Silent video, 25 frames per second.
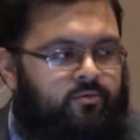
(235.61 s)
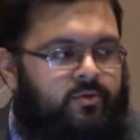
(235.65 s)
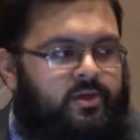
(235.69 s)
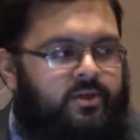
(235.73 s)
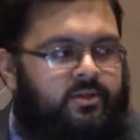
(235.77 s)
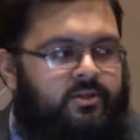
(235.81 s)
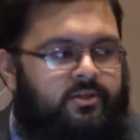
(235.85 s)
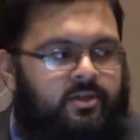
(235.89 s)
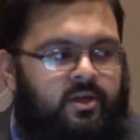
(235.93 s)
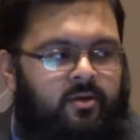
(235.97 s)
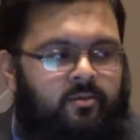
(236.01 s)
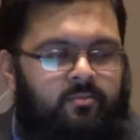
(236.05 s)
or
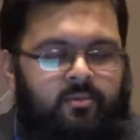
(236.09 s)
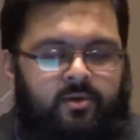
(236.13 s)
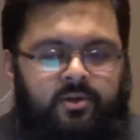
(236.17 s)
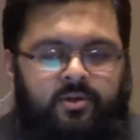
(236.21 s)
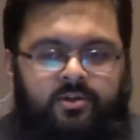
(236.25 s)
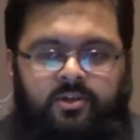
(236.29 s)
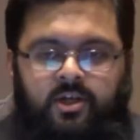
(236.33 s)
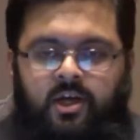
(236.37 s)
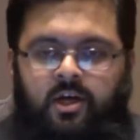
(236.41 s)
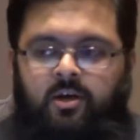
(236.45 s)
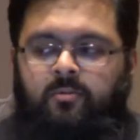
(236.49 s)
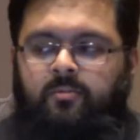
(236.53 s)

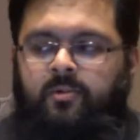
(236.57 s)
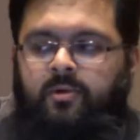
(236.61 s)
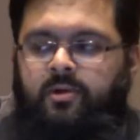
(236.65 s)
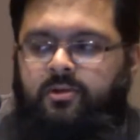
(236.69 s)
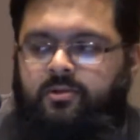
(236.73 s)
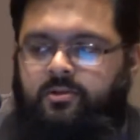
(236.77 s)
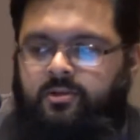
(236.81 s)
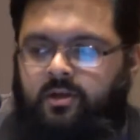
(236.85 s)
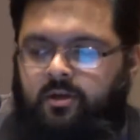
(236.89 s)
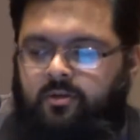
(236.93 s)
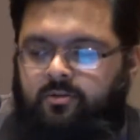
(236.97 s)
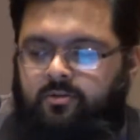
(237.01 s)
re-established how
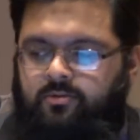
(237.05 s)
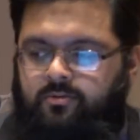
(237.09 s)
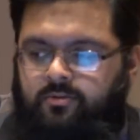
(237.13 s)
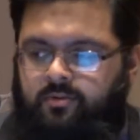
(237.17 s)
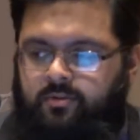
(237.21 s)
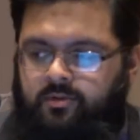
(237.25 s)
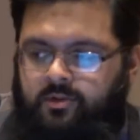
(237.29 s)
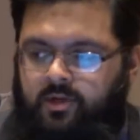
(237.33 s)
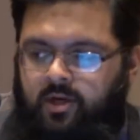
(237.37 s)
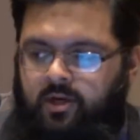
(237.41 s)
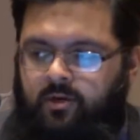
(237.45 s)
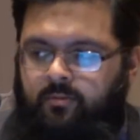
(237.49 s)
many
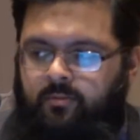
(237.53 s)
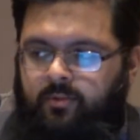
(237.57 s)
sanctuaries,